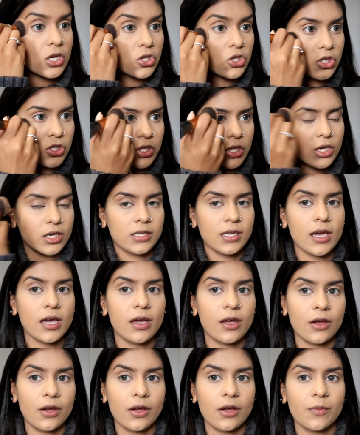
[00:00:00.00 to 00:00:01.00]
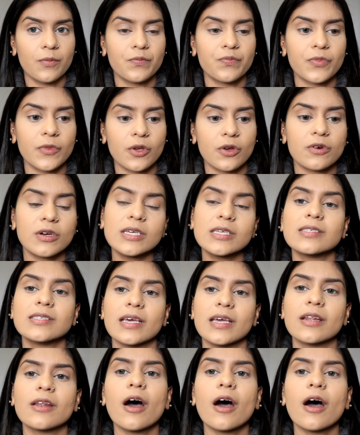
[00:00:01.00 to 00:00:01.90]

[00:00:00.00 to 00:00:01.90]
it just looks like greasy.